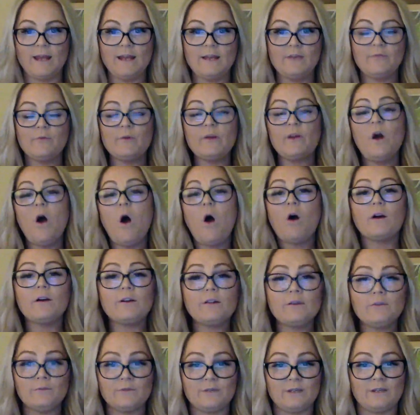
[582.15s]
And if we are
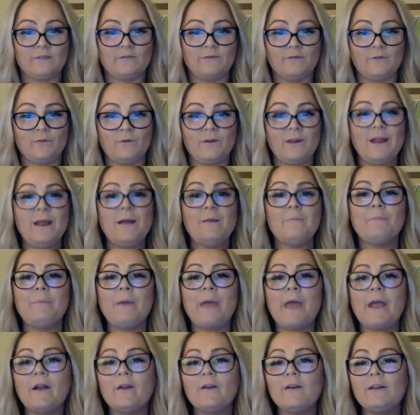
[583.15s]
using food,
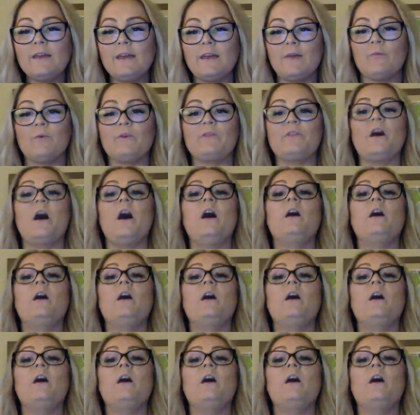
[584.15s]
pairing it with